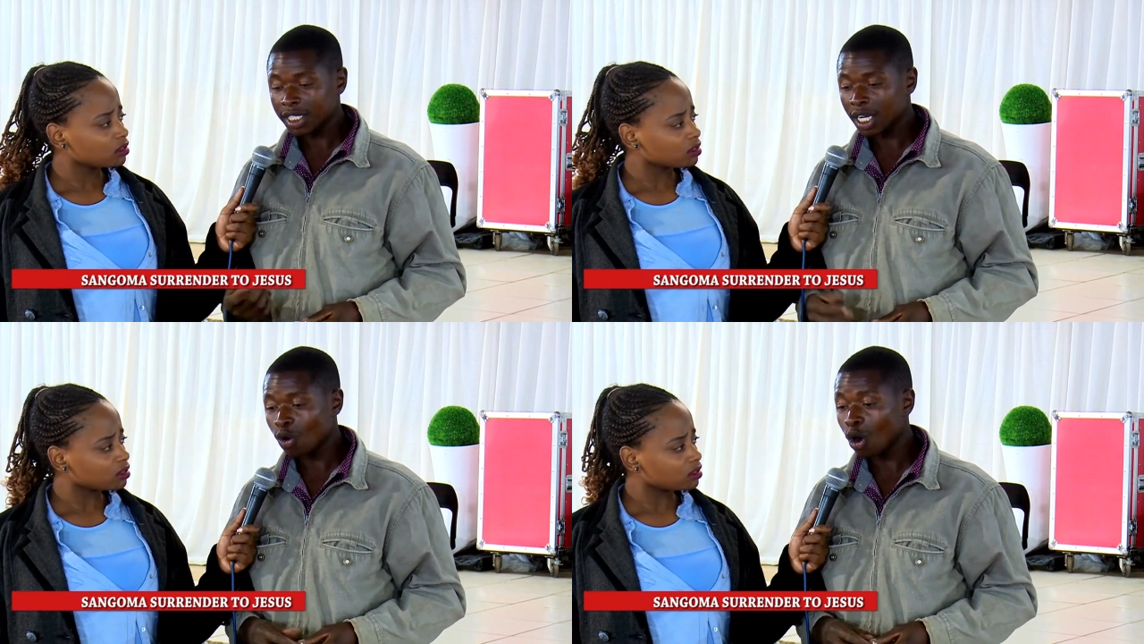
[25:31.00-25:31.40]

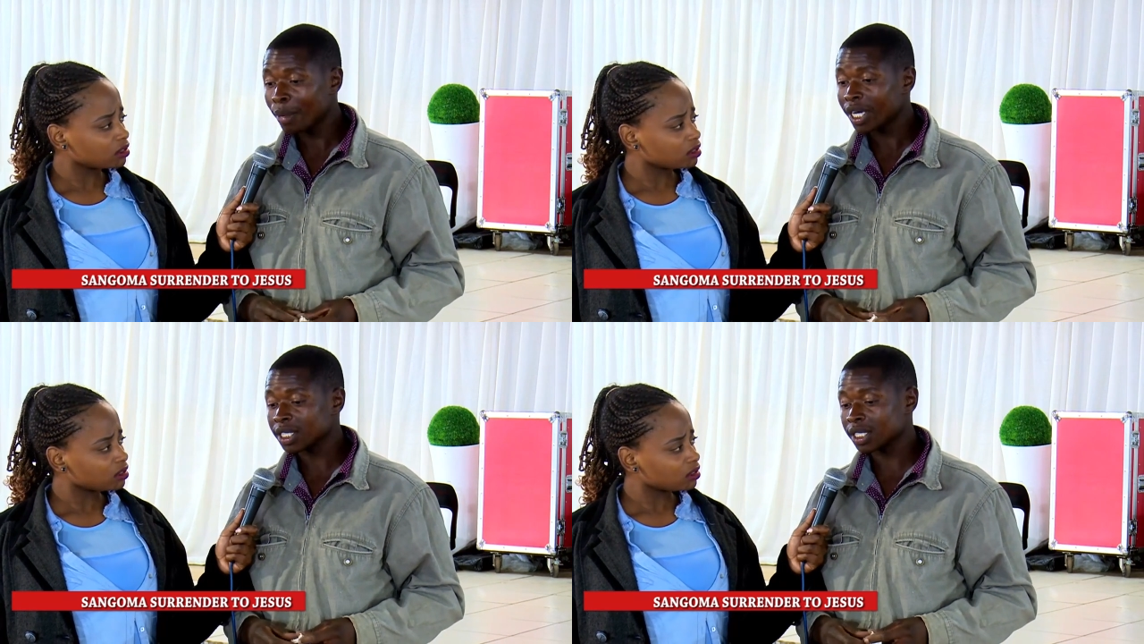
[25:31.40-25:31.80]

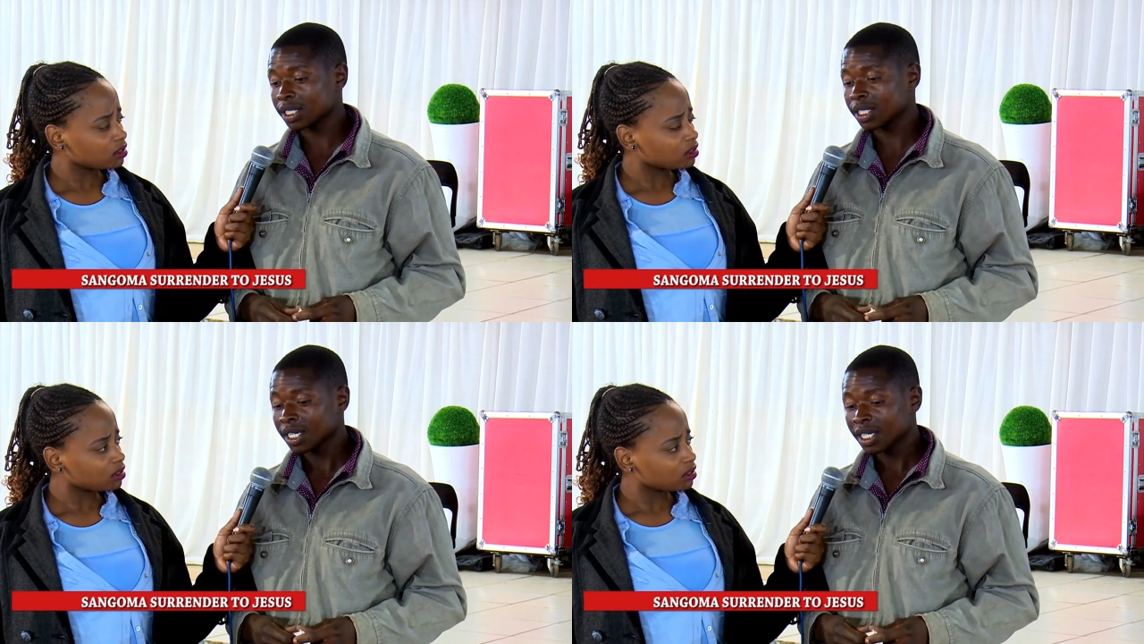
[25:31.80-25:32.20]

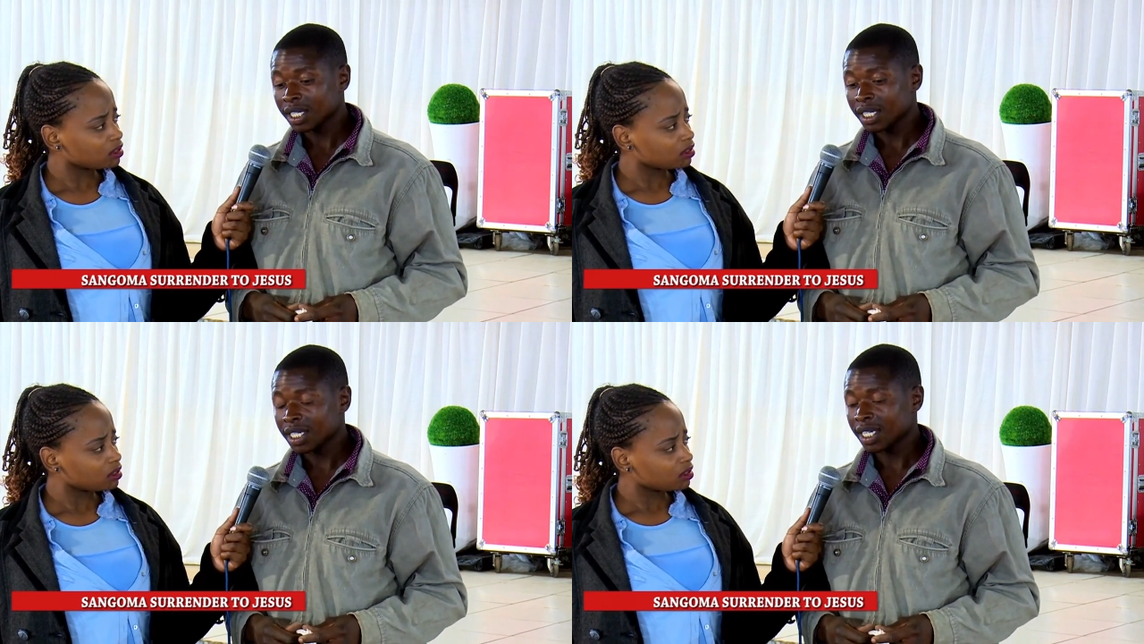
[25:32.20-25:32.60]
Speaker 1: sangomas,
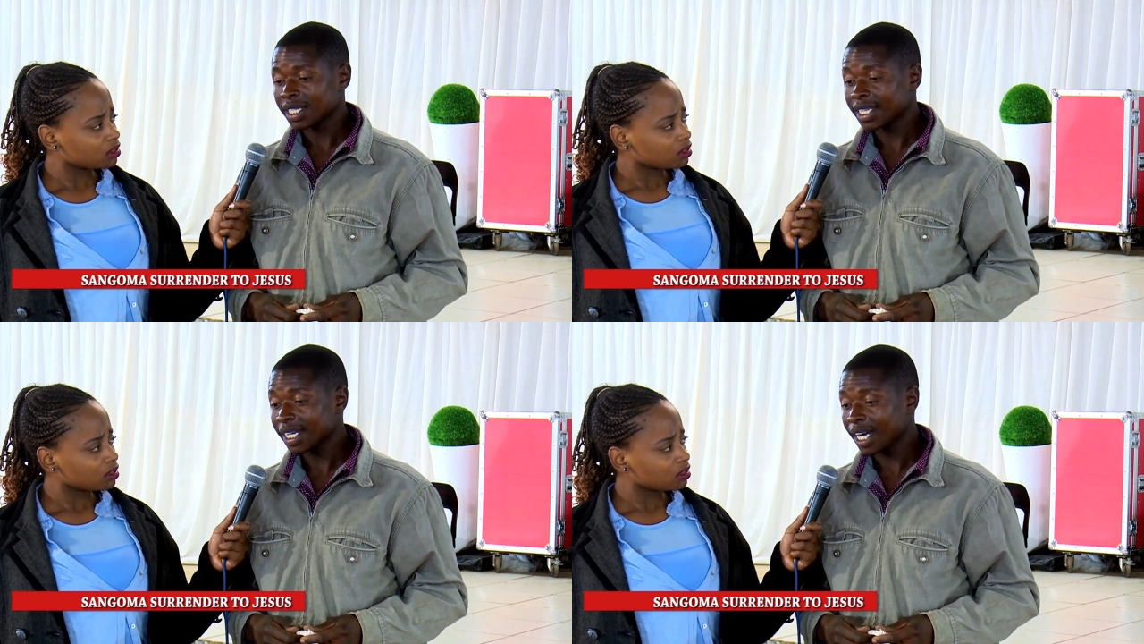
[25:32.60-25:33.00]

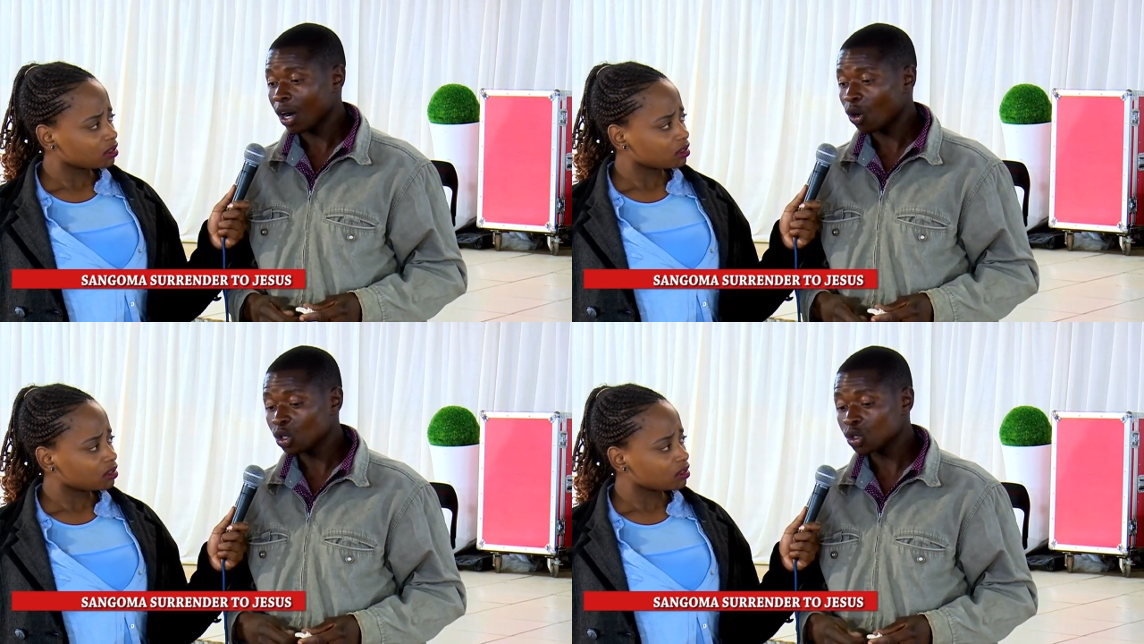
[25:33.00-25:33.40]
they are
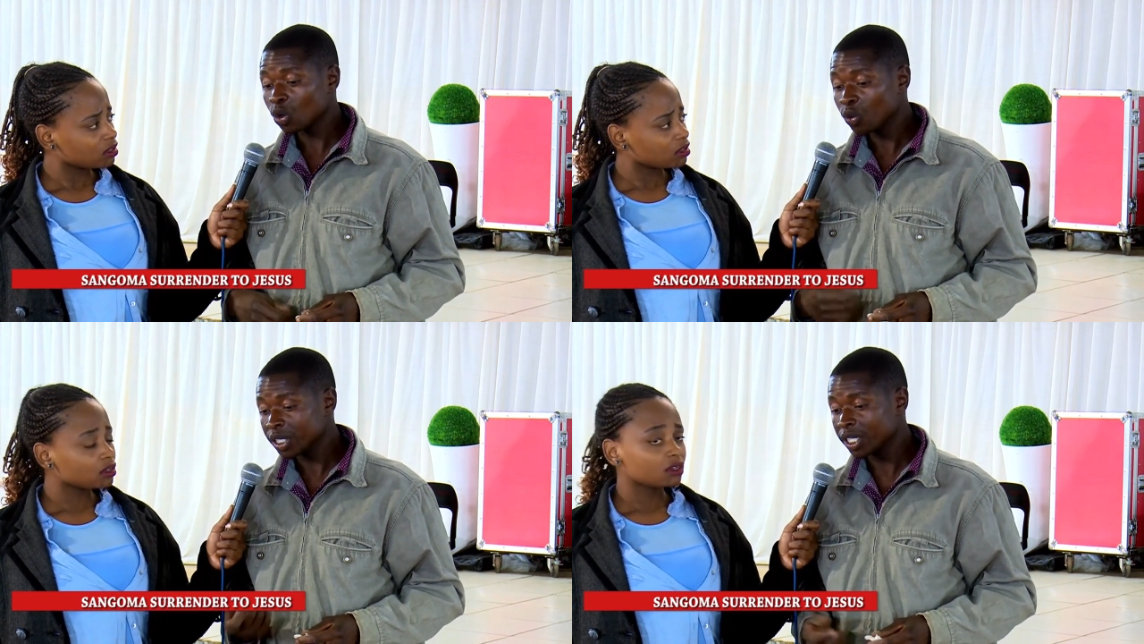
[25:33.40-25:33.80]
also
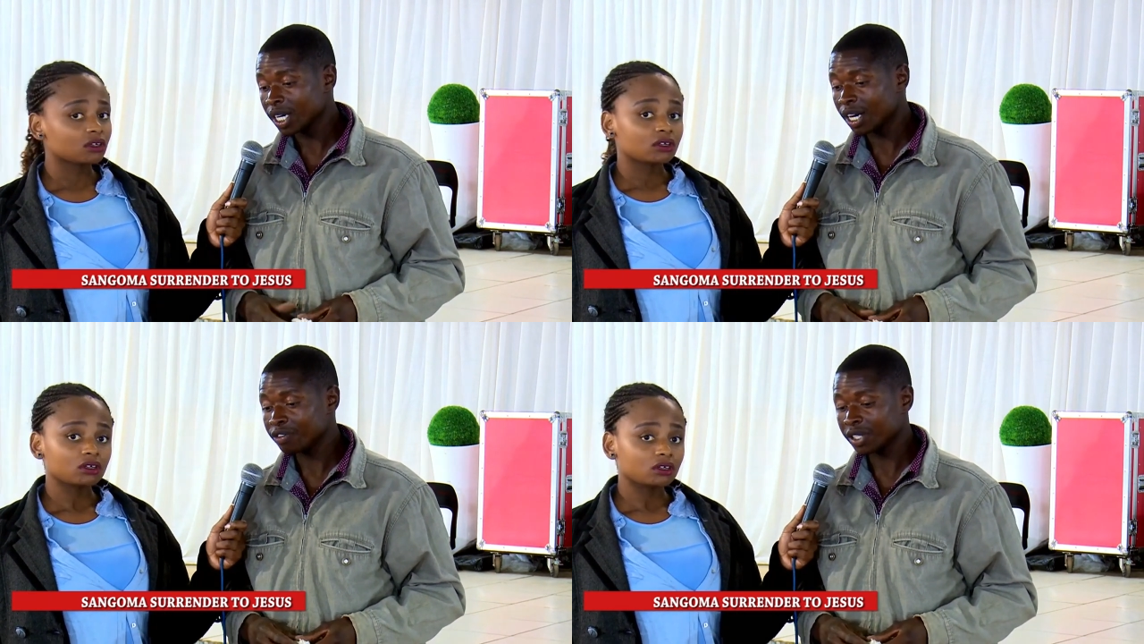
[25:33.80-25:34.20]

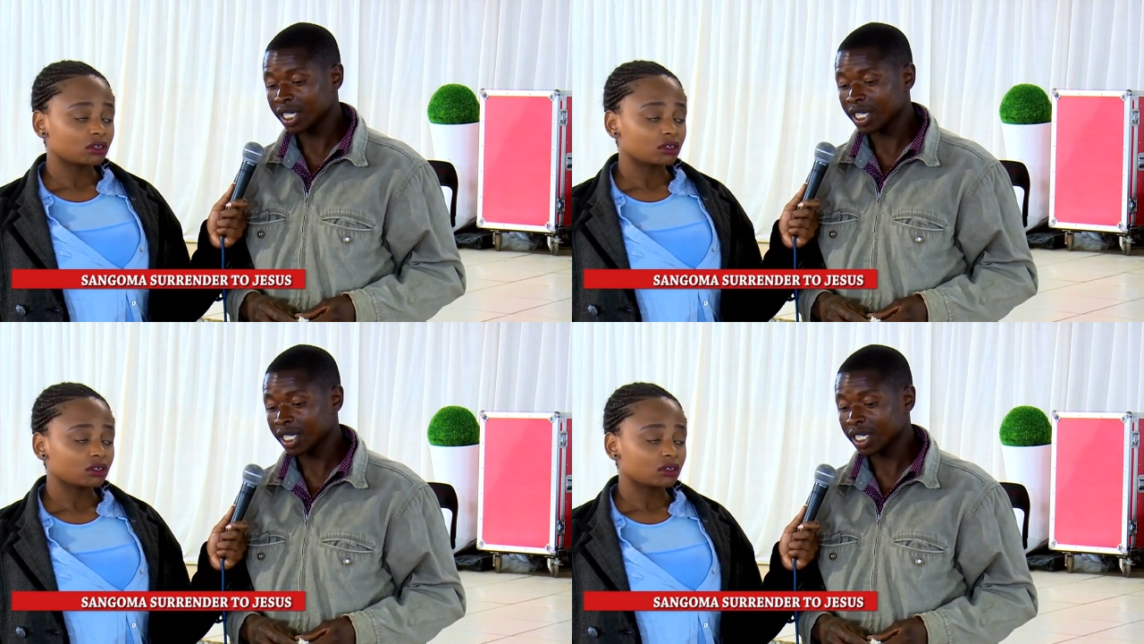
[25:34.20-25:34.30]
witchcraft.